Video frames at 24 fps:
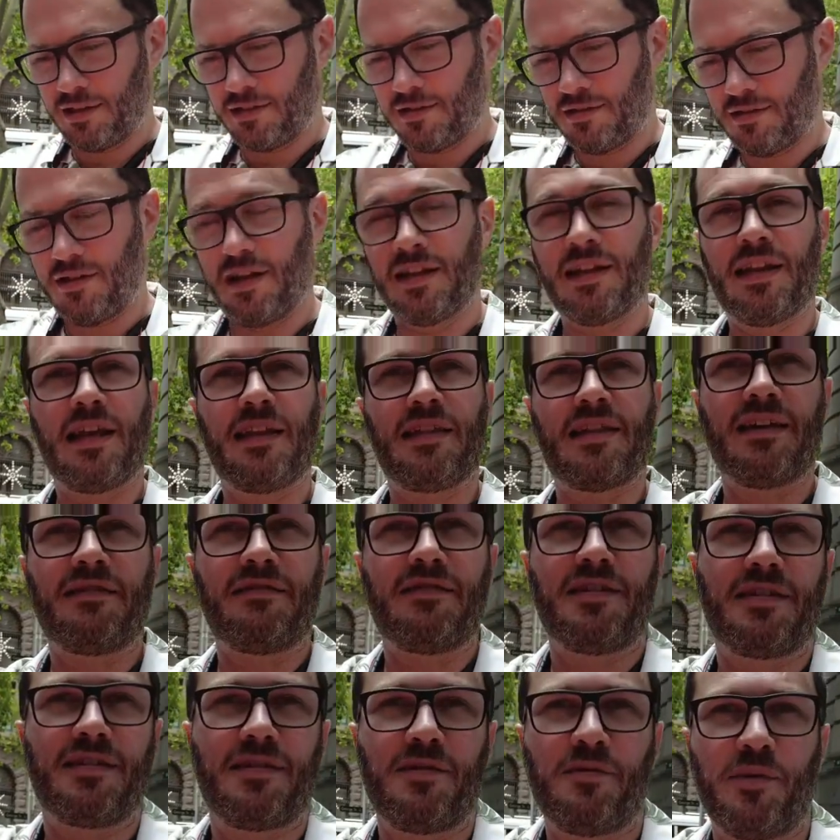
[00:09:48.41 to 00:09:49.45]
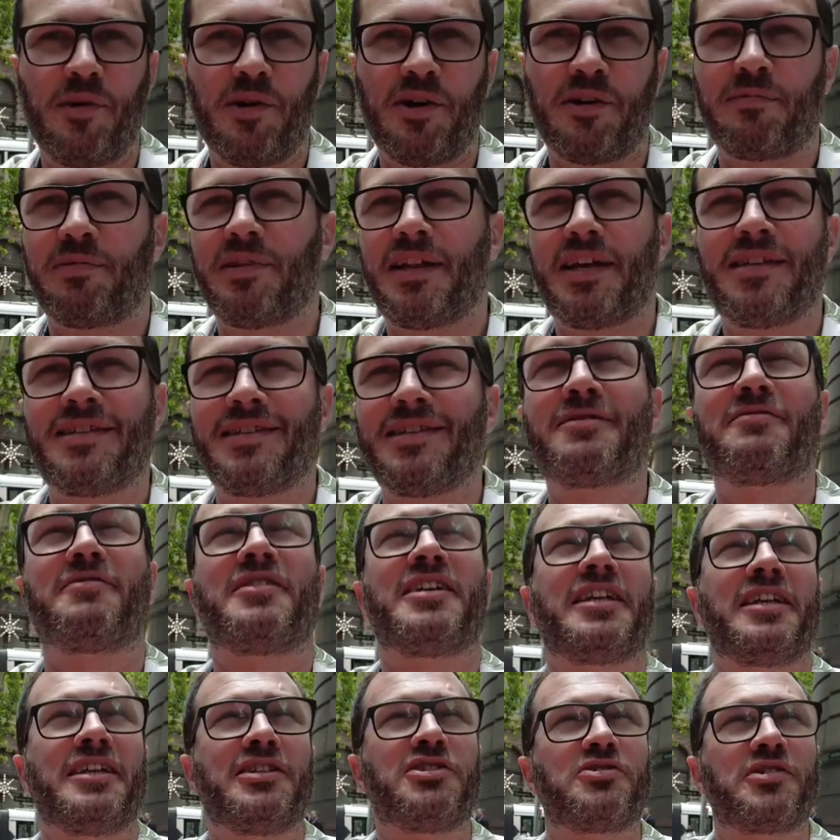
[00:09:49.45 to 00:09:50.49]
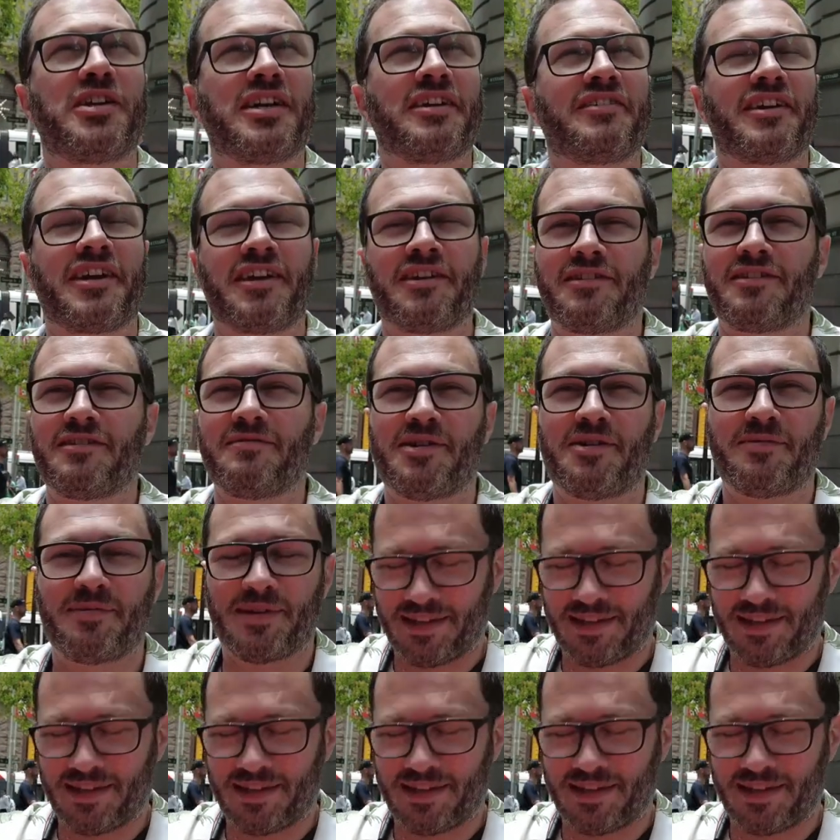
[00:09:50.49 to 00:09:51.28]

Mate, I need that. The workplace is really dreary. Yeah.